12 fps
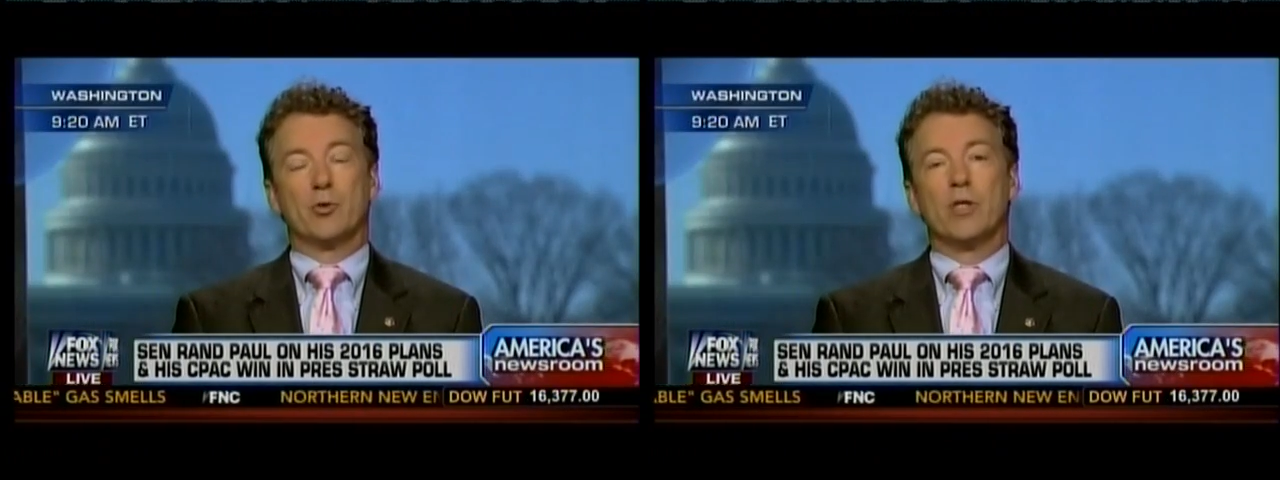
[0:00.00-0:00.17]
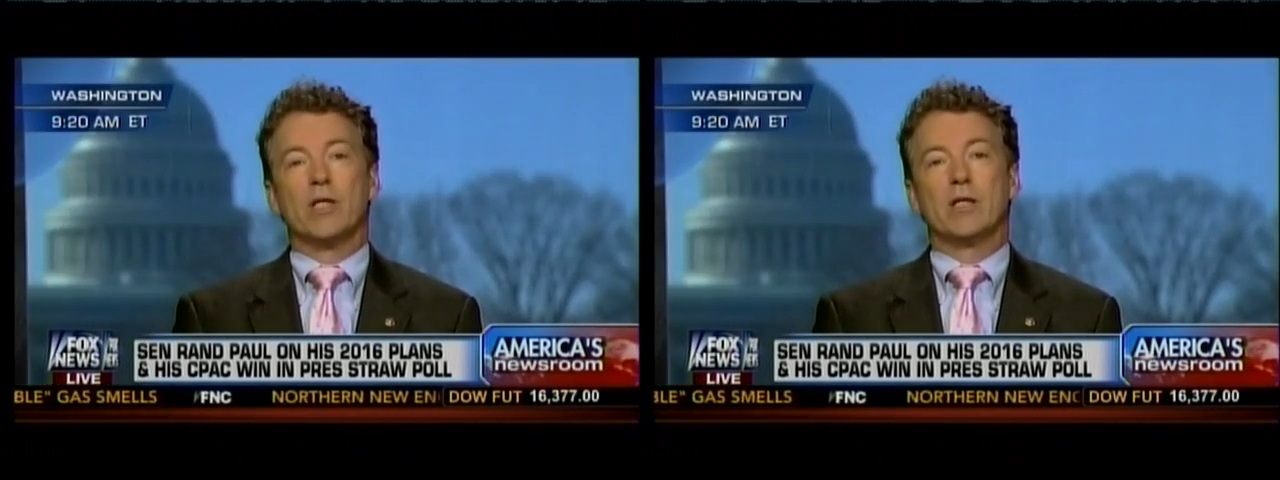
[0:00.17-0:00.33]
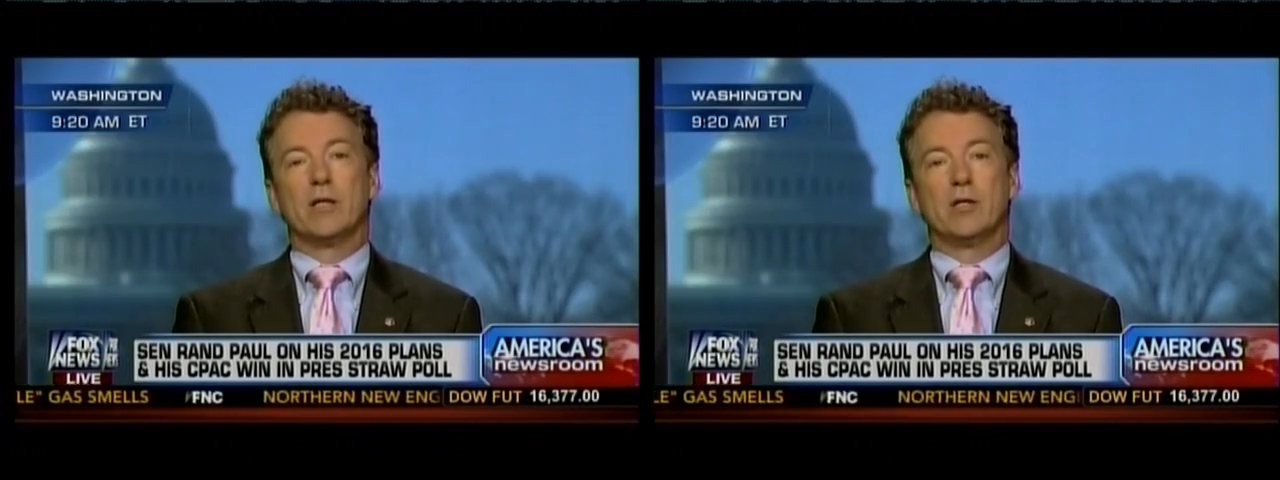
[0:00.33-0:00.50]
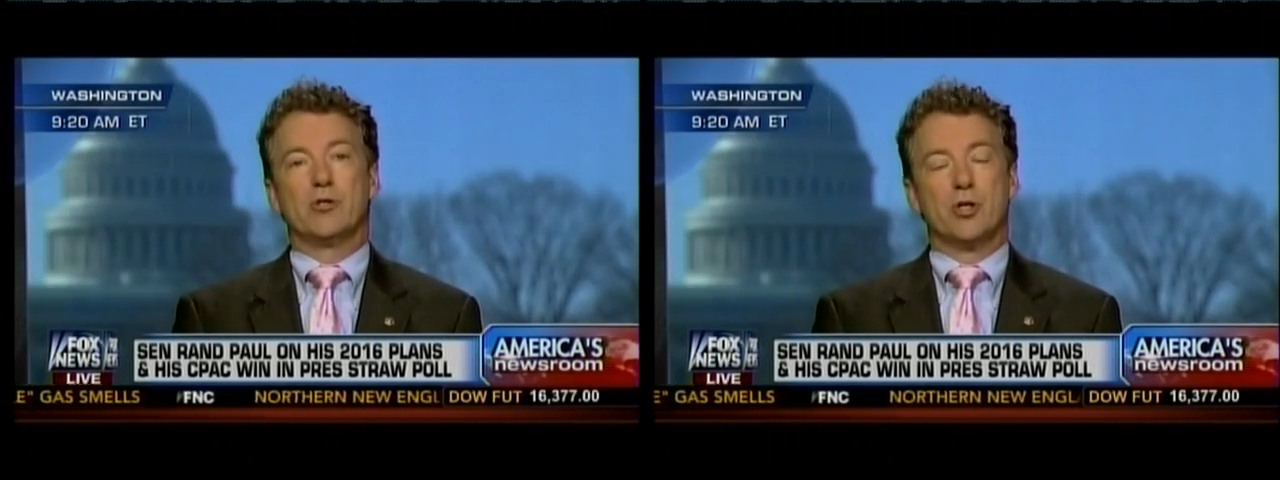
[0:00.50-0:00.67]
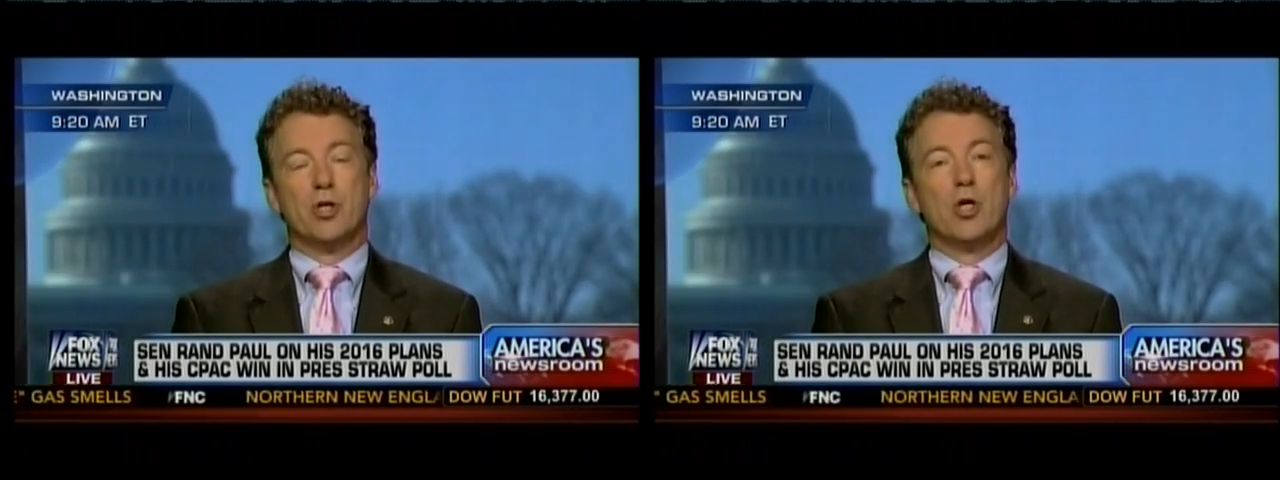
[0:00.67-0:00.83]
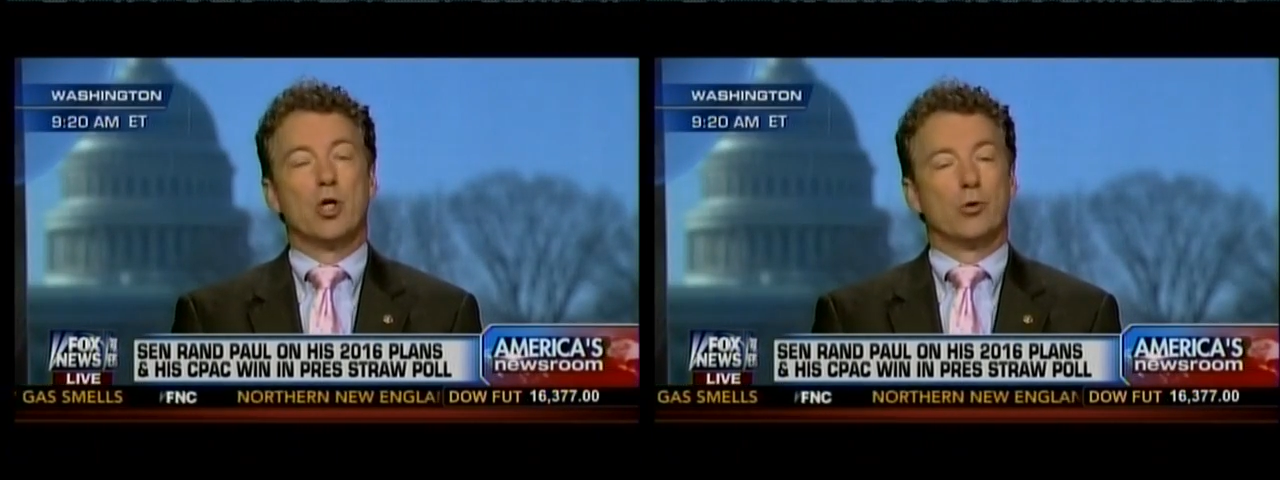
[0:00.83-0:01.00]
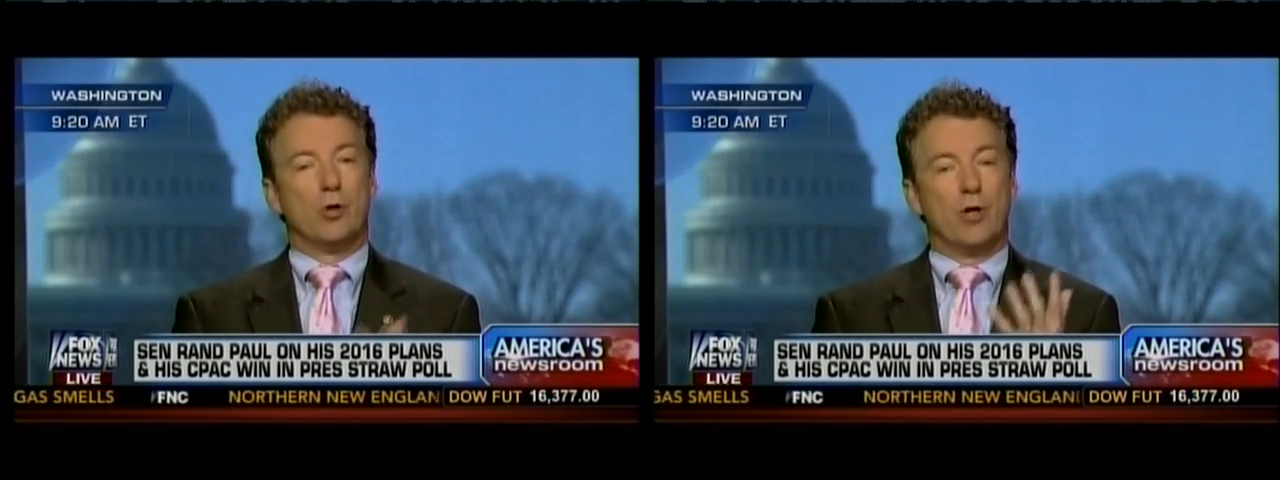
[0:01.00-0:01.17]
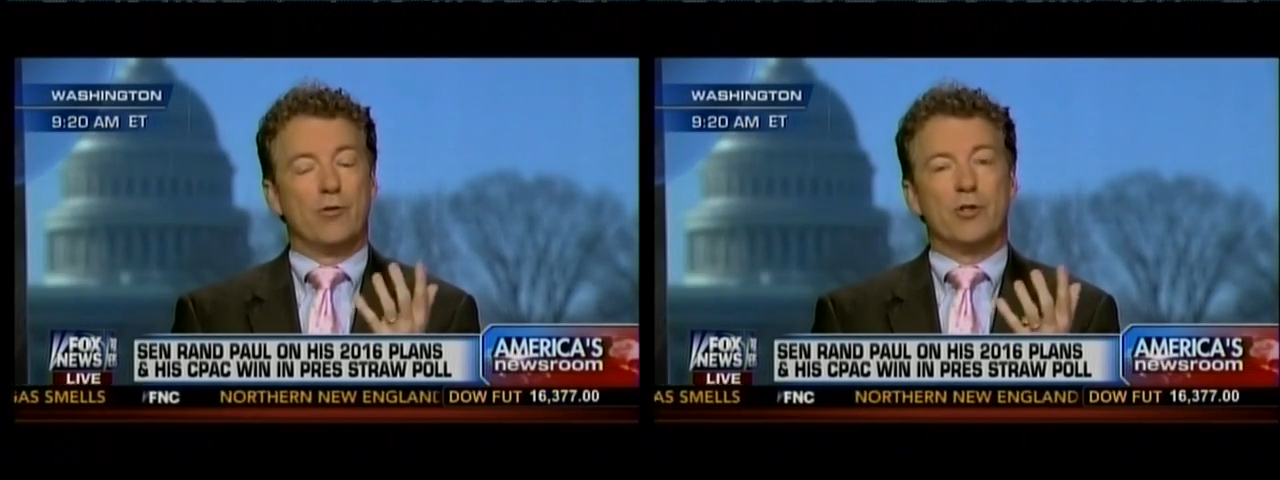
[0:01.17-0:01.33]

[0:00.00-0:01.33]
3 kids who are on